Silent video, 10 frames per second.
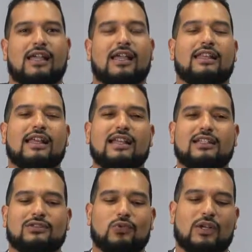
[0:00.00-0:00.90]
And that
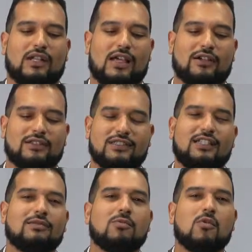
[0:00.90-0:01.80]
is when our
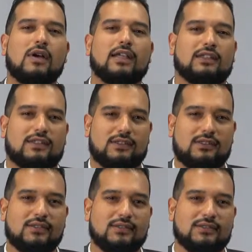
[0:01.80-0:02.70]
team
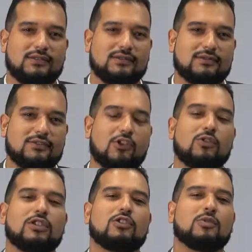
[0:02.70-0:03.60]
wins. Not
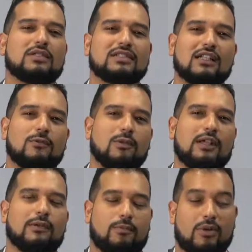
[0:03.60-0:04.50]
only do we
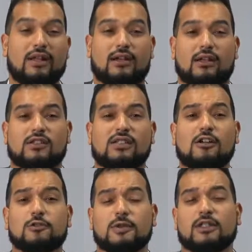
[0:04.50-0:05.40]
celebrate it
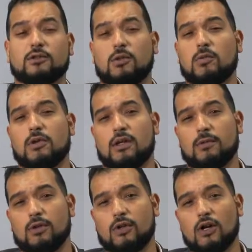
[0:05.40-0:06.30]
ourselves because we were
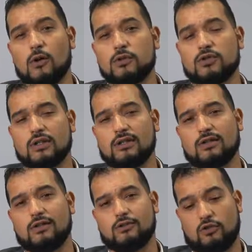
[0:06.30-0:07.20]
able to coach
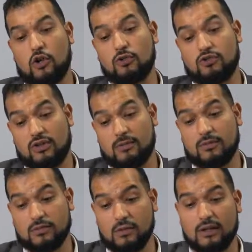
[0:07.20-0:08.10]
them
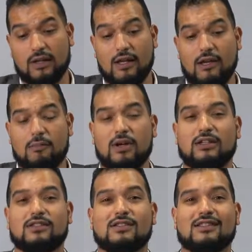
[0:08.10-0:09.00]
through it, but
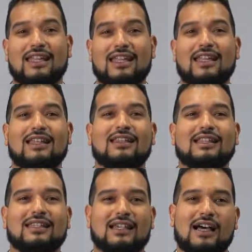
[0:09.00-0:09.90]
it's taking the
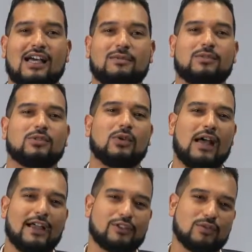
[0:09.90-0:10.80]
time to
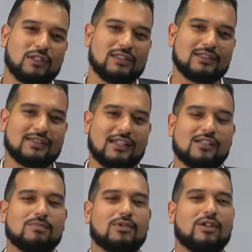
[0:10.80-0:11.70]
actually
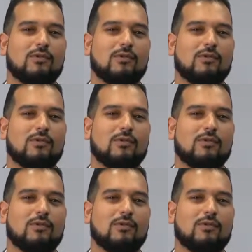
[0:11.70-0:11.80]
celebrate